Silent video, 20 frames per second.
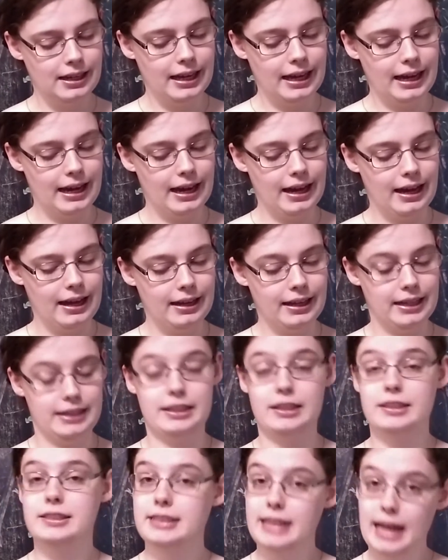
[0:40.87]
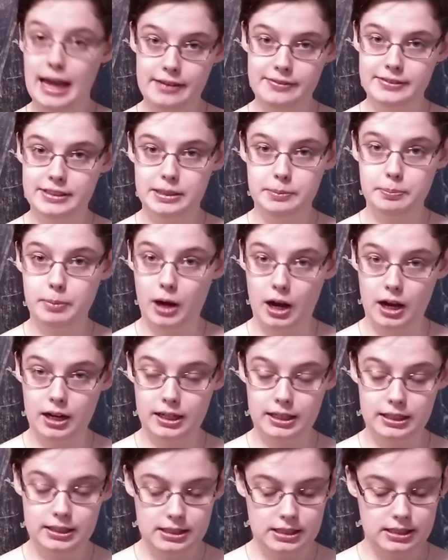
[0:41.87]
It doesn't have any
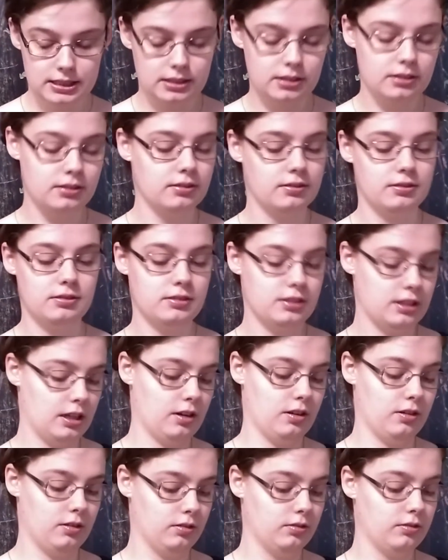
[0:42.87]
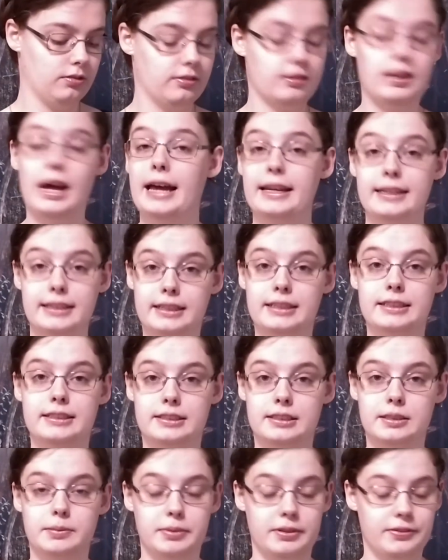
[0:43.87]
pockets, so that needs
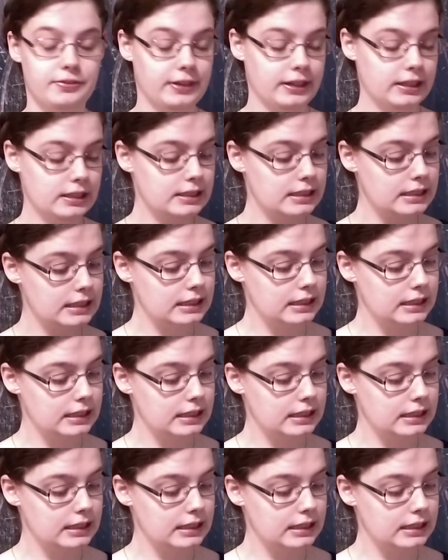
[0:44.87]
to be fixed.